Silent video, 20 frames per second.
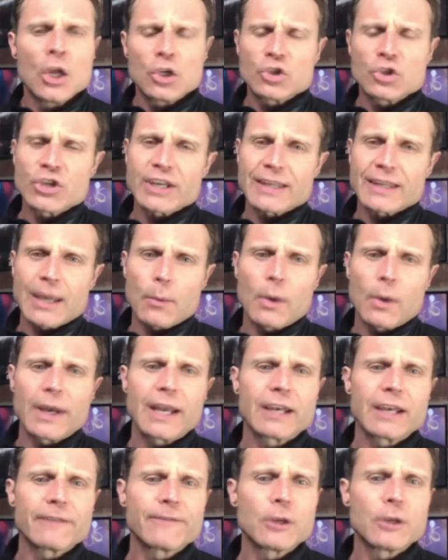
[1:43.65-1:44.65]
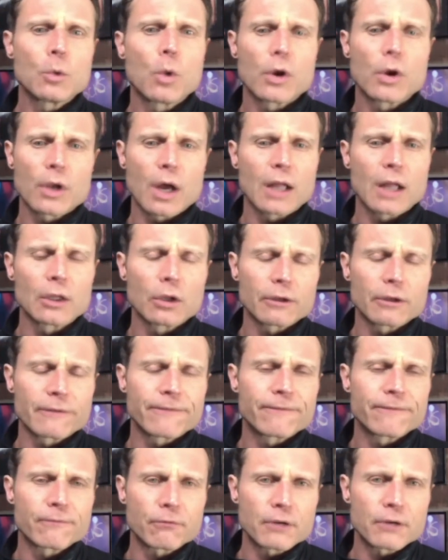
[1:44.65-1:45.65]
Check that one out if you want a lot of
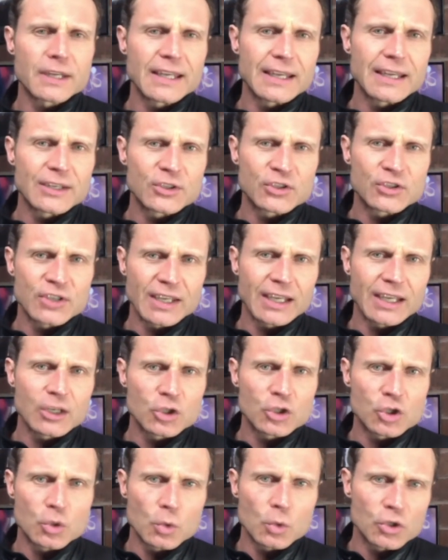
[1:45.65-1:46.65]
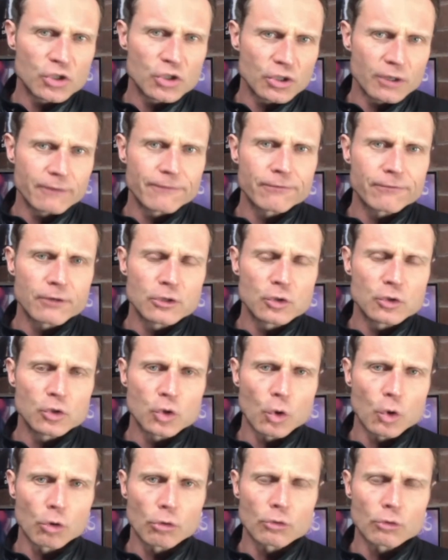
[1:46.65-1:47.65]
free singing tuition and free
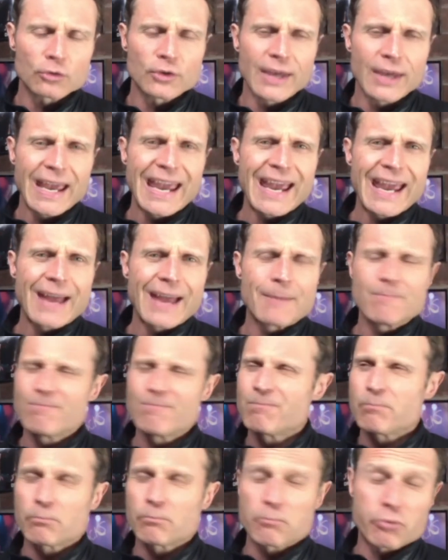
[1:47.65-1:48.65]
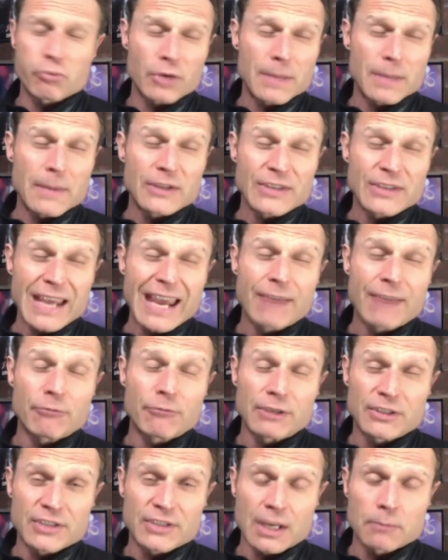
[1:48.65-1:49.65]
tutorials on pretty much
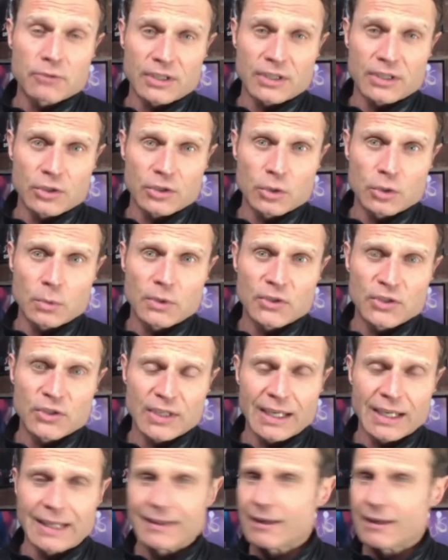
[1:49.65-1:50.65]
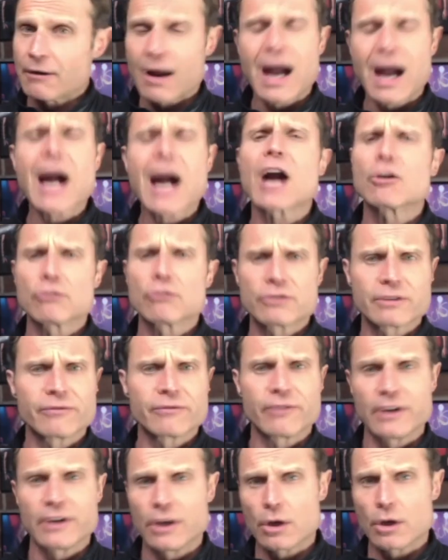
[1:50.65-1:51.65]
every subject to do with singing. There are hundreds of
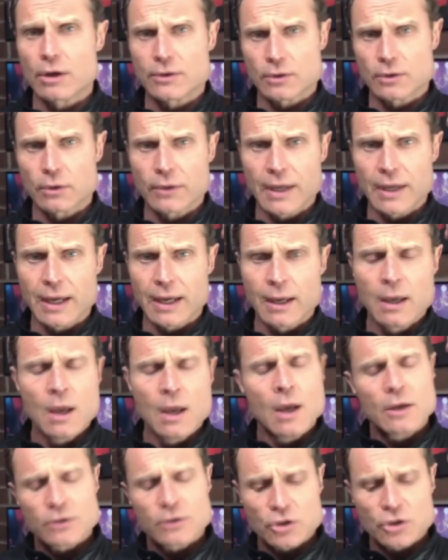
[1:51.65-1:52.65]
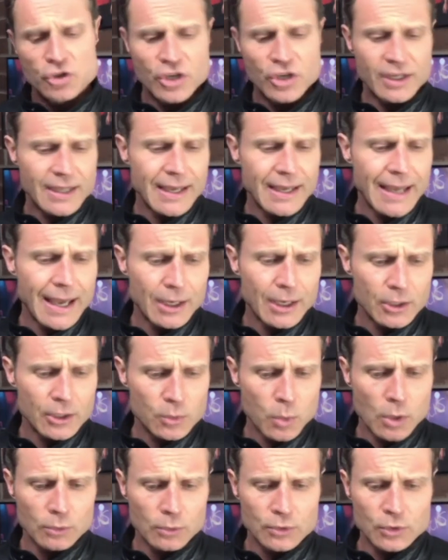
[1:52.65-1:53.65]
videos on there, so check that out as
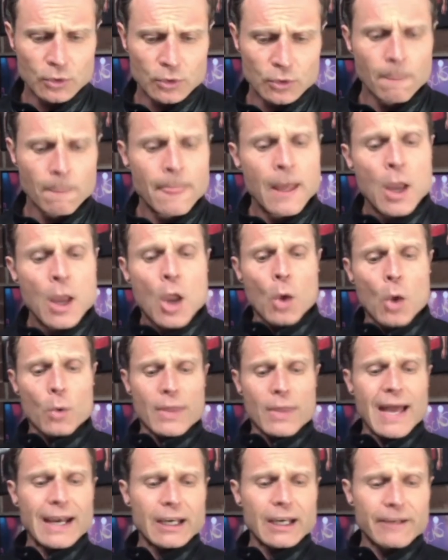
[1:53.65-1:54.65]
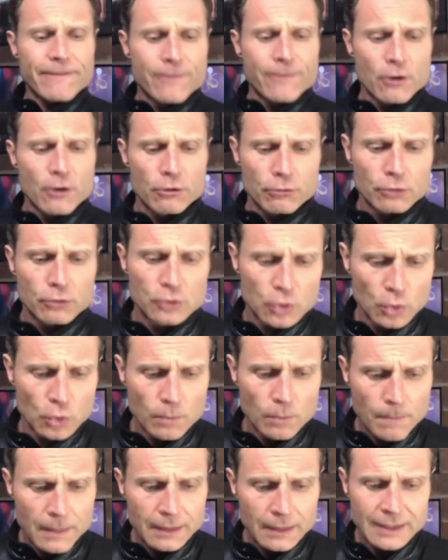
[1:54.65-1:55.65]
well too. Without any further
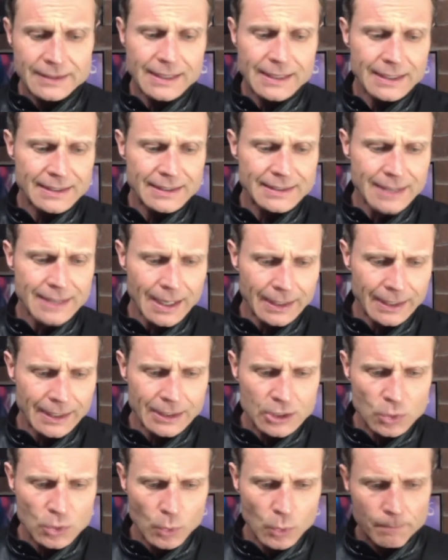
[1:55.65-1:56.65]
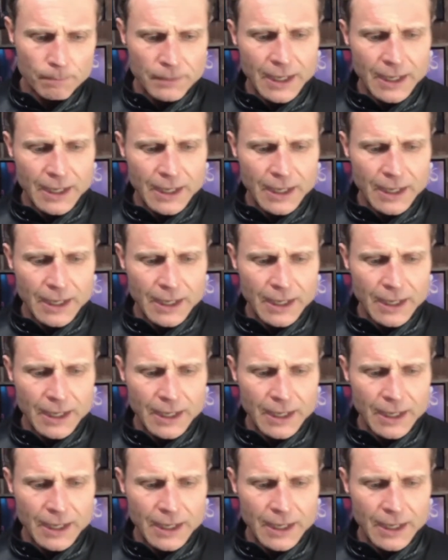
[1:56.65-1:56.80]
ado, let's get stuck into it.